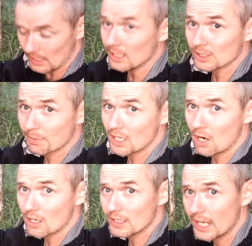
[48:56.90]
It's been a
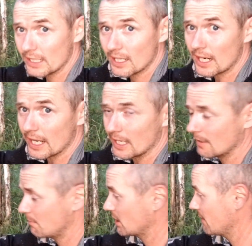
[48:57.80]
hard day today,
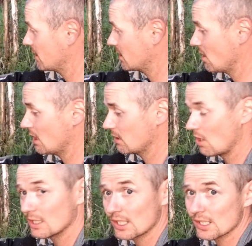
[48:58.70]
believe it or not.
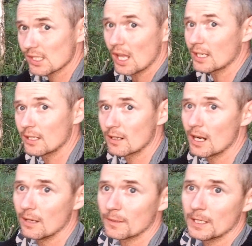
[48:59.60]
Lots of slugging
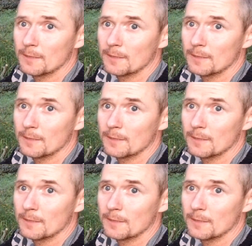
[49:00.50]
around.